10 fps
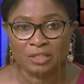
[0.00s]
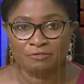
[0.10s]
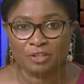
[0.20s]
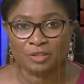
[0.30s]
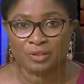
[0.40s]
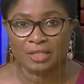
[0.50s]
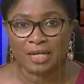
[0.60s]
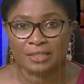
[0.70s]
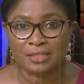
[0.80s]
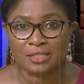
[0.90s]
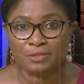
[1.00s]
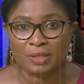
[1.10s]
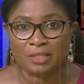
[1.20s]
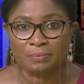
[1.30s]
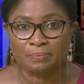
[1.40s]
Further analysis
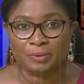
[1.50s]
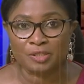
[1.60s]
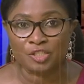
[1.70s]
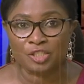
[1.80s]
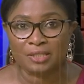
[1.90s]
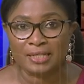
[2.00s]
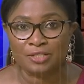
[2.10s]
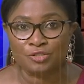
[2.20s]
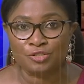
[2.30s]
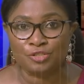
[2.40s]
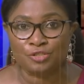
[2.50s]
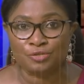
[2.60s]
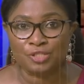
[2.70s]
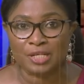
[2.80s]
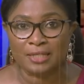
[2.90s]
by the Pasteur
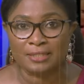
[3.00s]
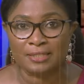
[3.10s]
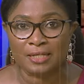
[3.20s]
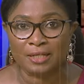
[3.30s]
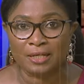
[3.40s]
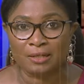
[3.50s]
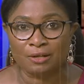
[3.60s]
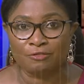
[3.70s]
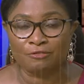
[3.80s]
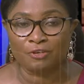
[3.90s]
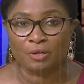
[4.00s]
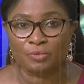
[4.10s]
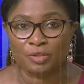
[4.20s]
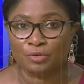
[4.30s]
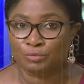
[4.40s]
Institute in Senegal
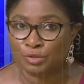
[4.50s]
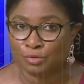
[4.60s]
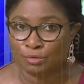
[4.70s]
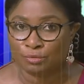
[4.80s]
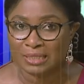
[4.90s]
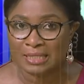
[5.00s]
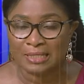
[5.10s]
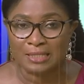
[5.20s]
confirmed the result.